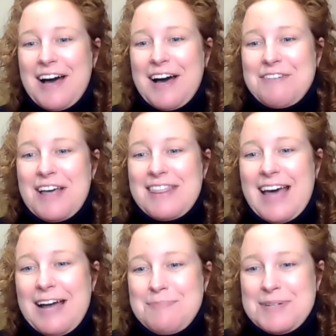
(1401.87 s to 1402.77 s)
of
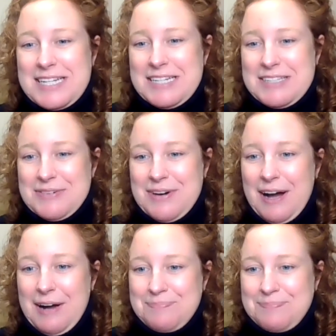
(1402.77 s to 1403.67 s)
that Petite
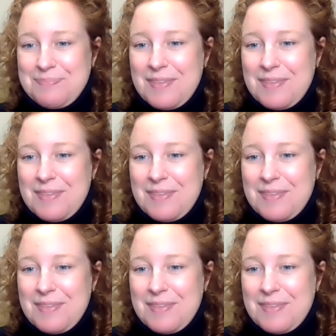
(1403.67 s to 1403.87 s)
Sirah.